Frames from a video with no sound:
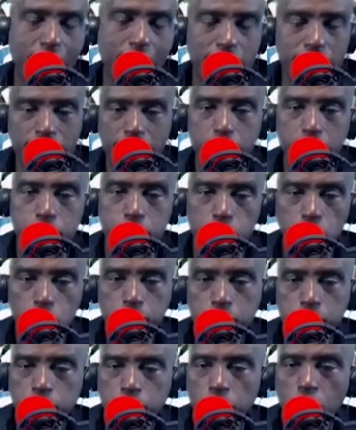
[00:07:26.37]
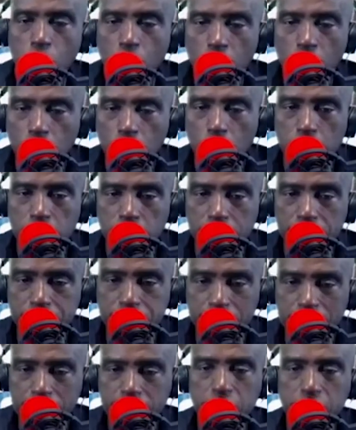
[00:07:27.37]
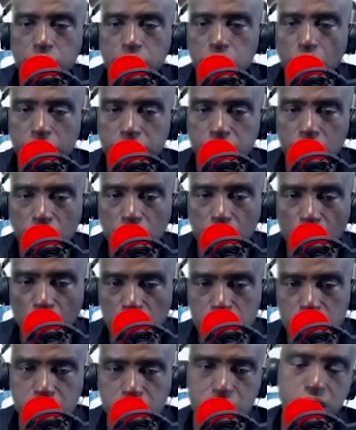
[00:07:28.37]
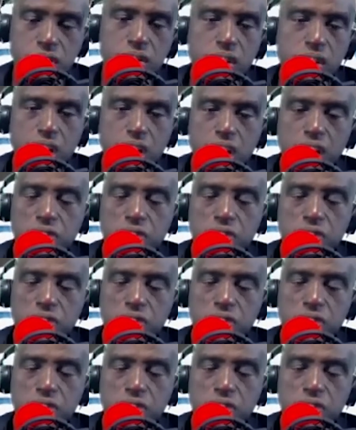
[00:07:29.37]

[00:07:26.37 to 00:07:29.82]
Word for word: I think most people are the victims of their culture.